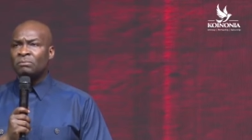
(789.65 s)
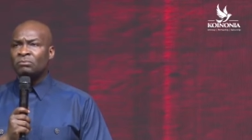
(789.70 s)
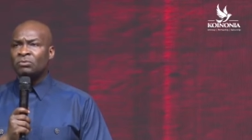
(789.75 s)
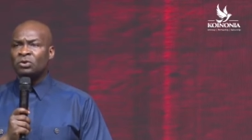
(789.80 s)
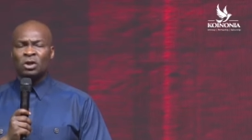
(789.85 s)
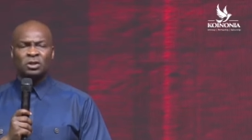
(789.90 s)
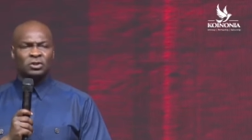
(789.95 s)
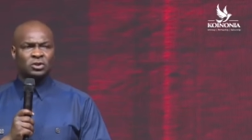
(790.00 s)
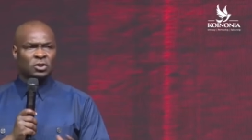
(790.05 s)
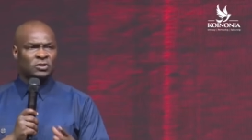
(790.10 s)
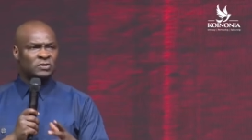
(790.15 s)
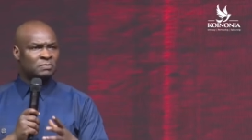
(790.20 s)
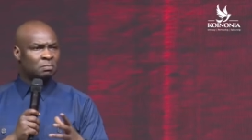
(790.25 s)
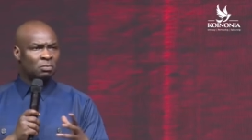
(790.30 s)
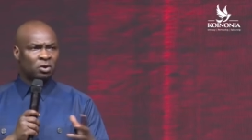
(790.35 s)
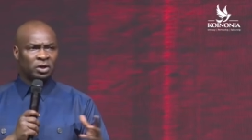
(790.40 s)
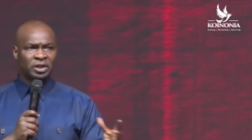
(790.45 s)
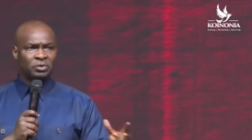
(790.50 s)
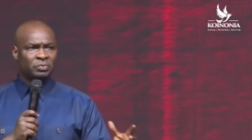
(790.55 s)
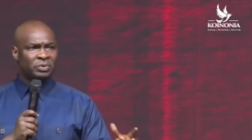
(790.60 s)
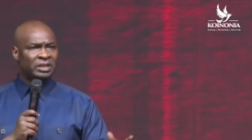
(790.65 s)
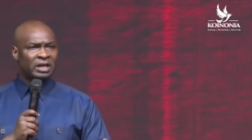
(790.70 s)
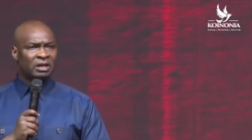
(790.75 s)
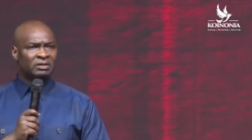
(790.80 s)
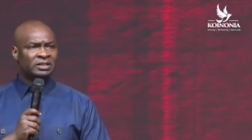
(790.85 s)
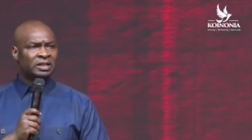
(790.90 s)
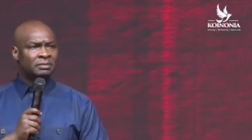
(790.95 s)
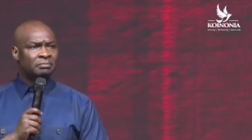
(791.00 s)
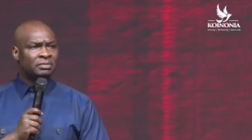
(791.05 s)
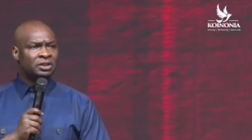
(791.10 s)
Not just money
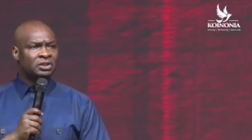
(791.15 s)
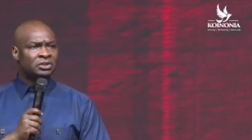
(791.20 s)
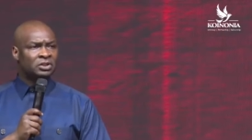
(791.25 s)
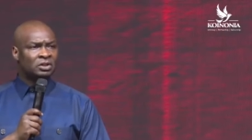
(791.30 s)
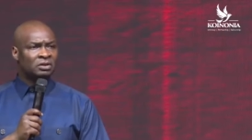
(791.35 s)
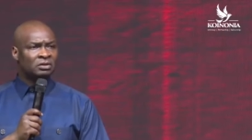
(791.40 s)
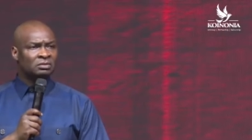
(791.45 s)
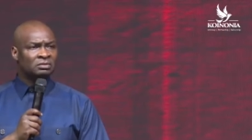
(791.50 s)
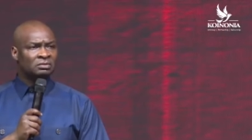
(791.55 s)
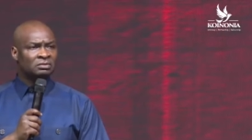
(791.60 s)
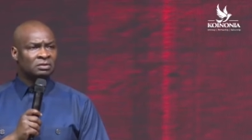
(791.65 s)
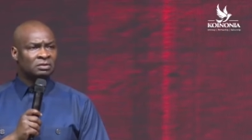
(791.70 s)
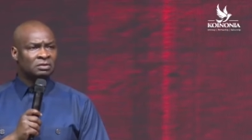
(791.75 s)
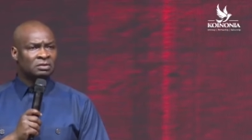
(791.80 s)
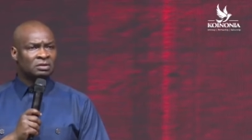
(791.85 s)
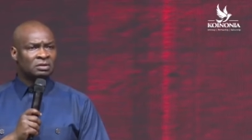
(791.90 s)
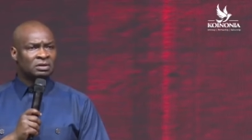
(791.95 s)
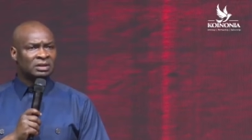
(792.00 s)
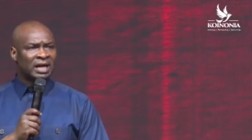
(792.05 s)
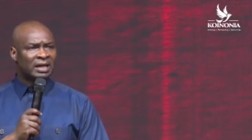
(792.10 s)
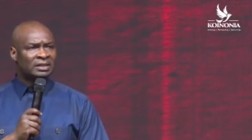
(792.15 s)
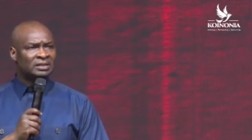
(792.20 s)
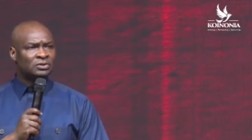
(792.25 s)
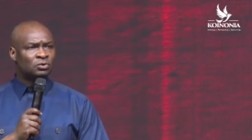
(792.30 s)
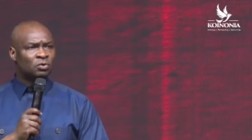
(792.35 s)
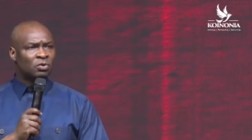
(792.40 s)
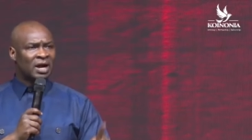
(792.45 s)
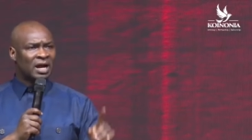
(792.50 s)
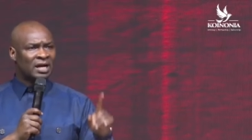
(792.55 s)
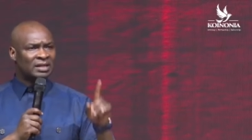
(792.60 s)
without a mission that
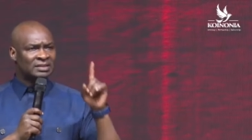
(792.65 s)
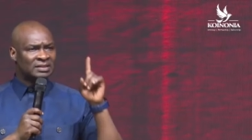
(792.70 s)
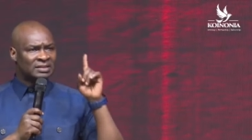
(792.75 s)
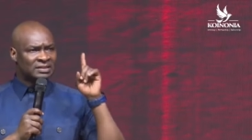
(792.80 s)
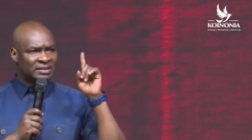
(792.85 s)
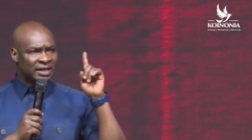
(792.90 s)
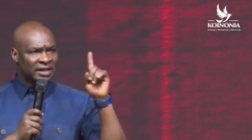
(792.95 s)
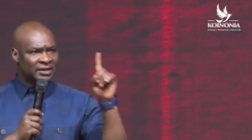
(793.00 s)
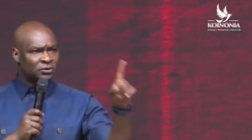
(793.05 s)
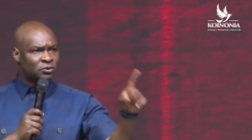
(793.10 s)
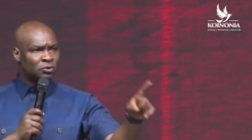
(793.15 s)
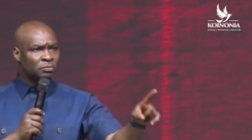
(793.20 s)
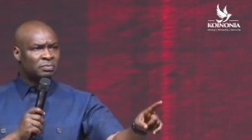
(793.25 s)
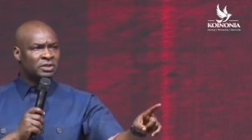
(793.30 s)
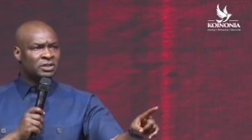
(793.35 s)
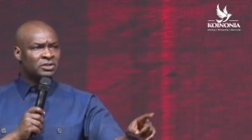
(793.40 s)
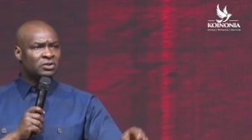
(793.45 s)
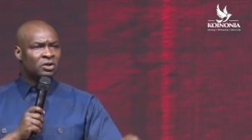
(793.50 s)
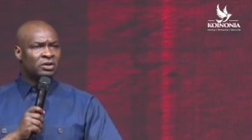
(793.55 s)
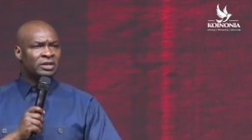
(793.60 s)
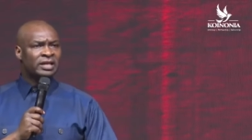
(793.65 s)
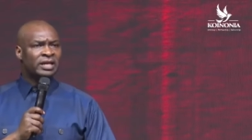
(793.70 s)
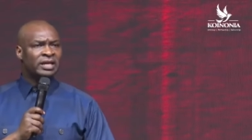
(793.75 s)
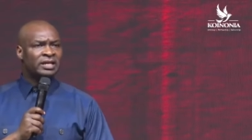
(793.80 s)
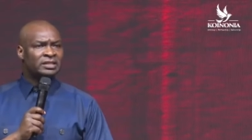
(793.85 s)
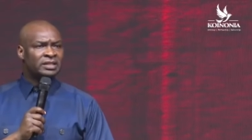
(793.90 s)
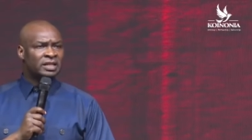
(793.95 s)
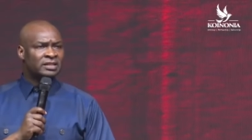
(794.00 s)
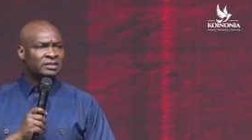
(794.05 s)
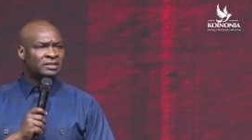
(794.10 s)
you can send to mission
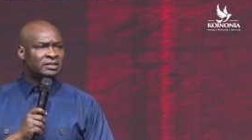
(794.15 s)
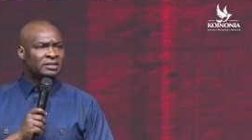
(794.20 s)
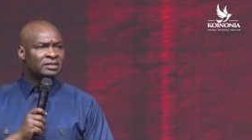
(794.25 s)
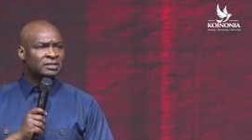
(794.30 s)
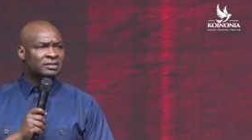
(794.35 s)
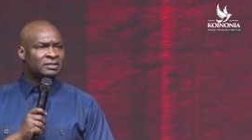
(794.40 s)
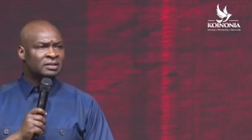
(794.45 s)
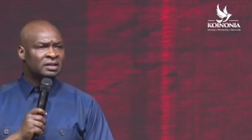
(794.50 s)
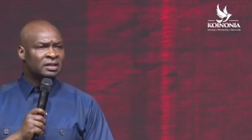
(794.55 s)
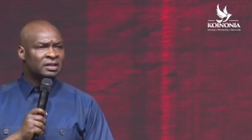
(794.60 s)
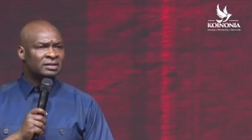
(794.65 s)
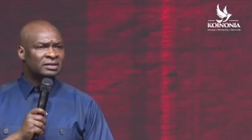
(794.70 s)
agencies,